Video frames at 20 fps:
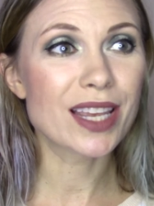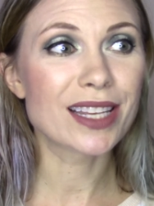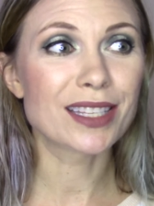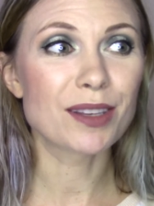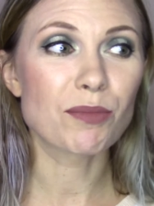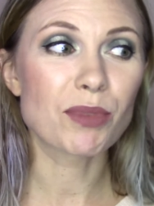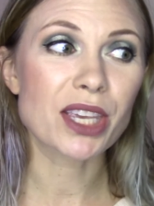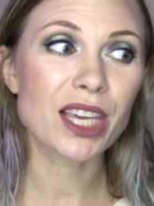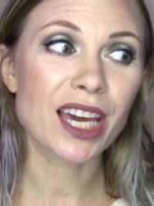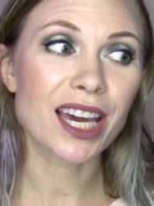is
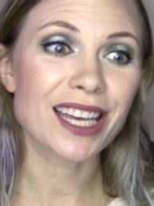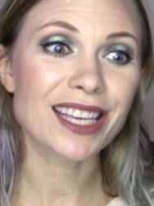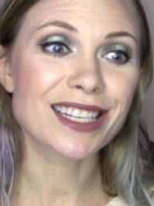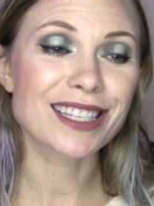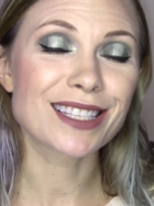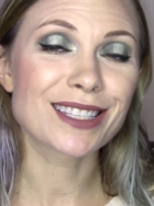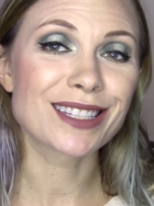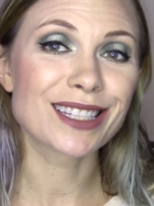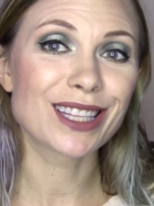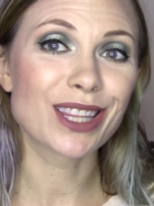it
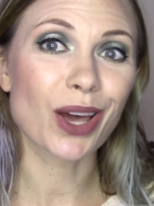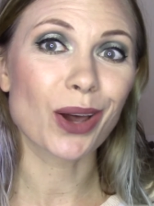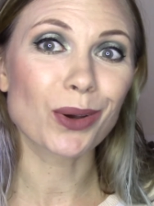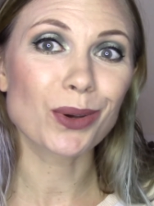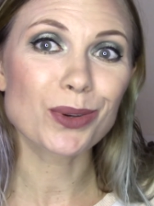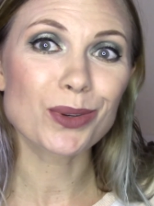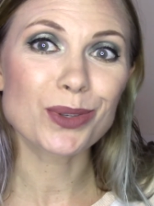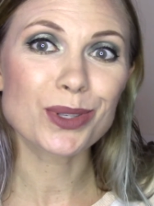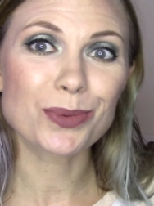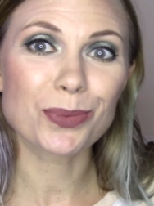because
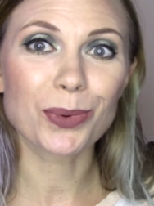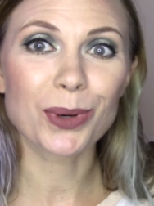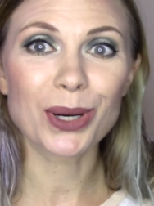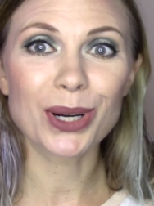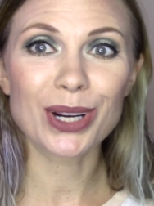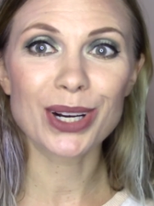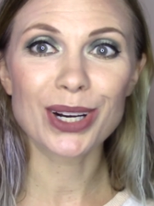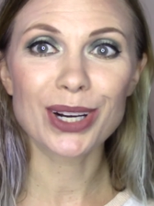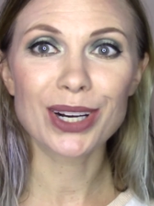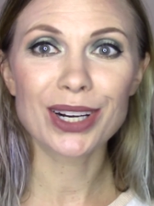those
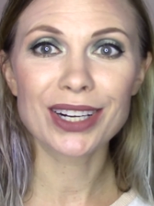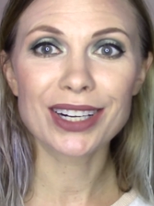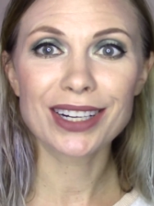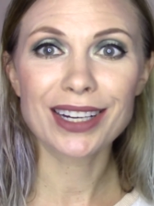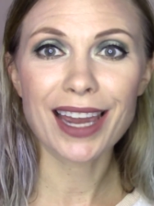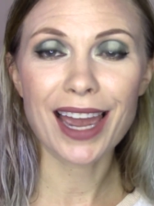were